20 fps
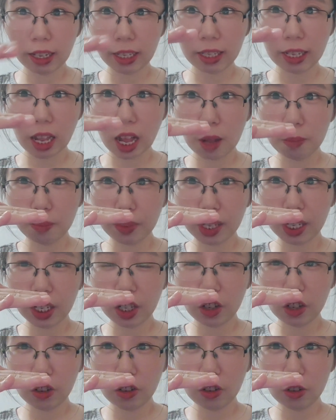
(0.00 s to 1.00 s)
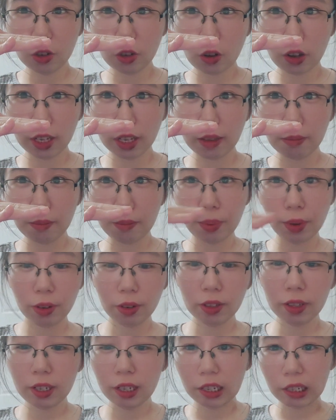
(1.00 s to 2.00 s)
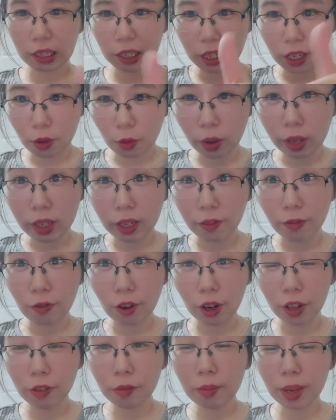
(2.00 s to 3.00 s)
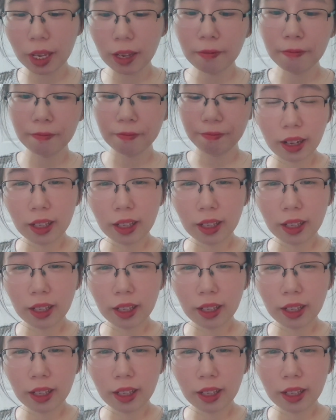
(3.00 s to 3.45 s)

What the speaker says: it gets like up here so I can barely see what's in front of me.